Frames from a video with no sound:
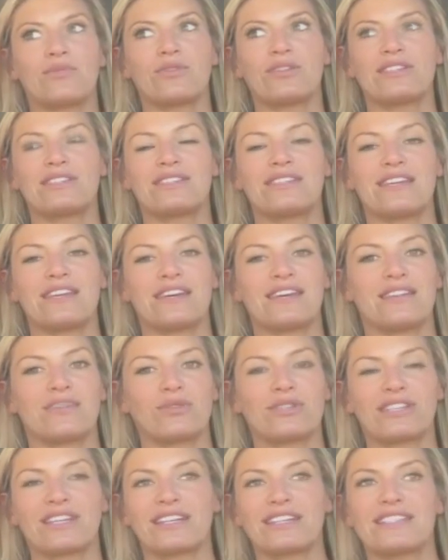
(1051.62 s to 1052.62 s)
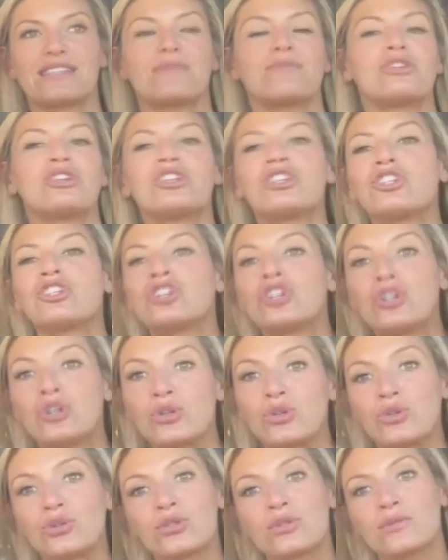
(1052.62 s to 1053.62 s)
Someone said was going to send me
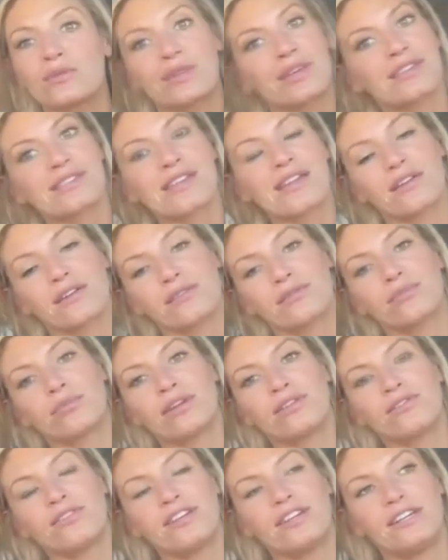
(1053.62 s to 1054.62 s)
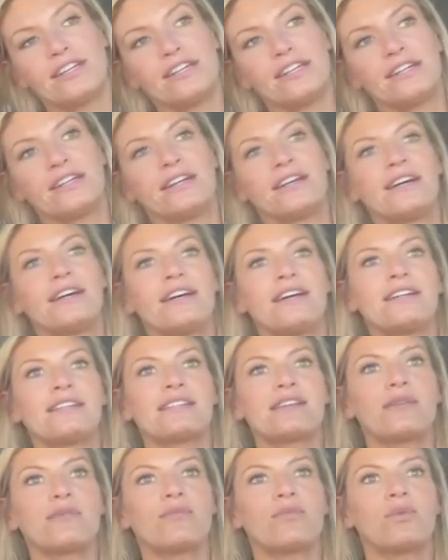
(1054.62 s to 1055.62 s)
shoes because they love my feet.
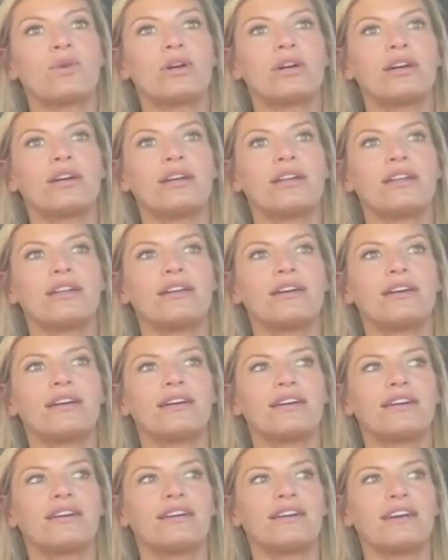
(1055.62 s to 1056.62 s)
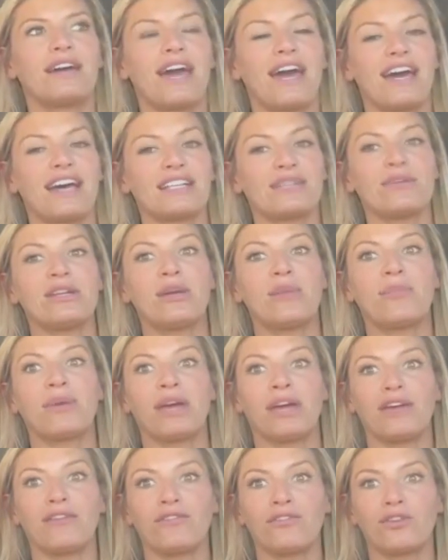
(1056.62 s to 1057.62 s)
Someone asked me to
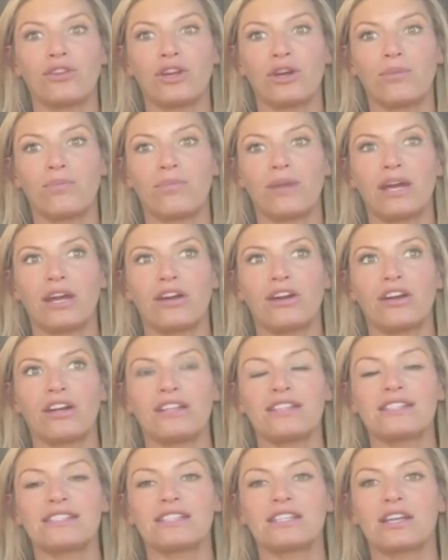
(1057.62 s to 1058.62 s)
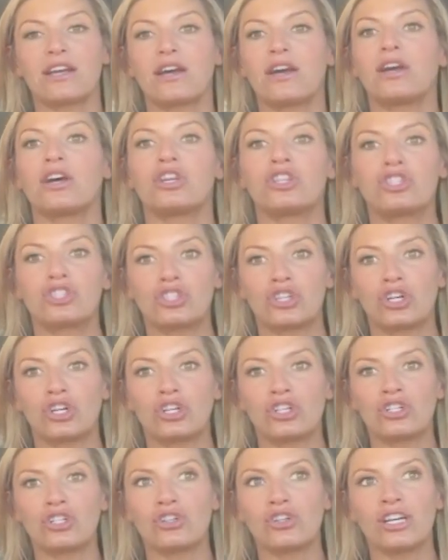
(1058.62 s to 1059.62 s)
pay for their parents'
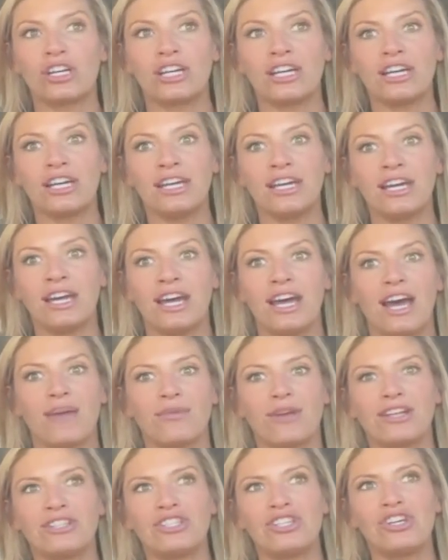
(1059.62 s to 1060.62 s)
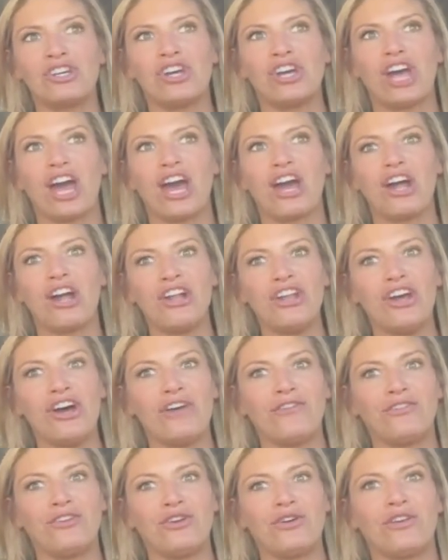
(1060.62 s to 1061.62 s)
surgery. I'm like, I don't
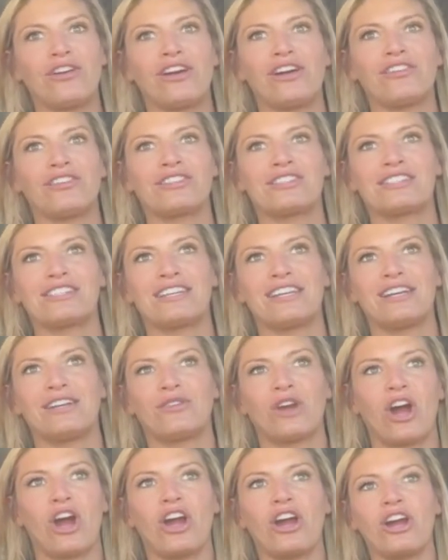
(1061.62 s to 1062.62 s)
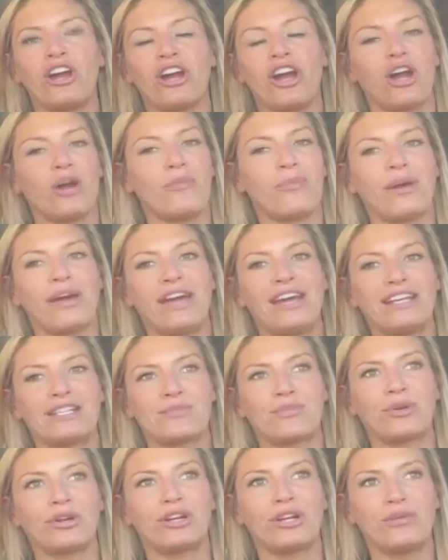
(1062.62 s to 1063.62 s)
know if you've ever seen, our pay is
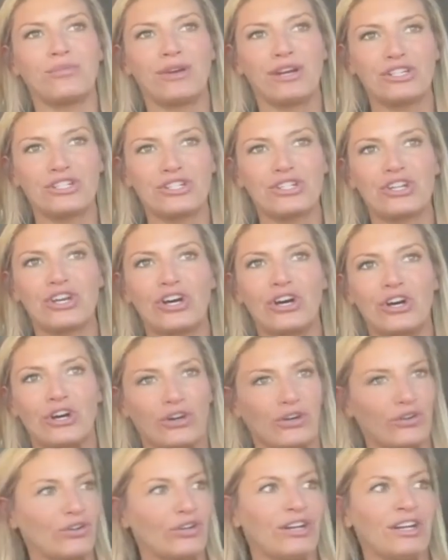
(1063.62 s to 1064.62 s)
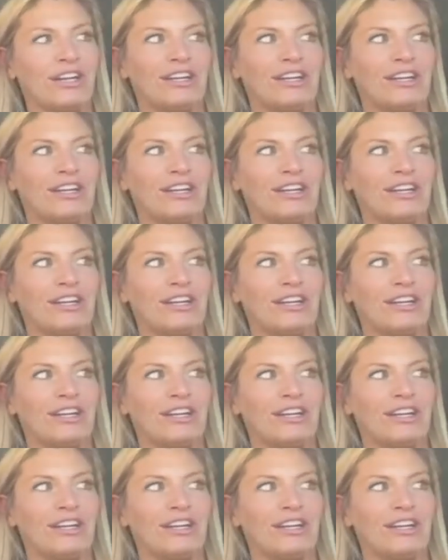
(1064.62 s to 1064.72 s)
pretty much known.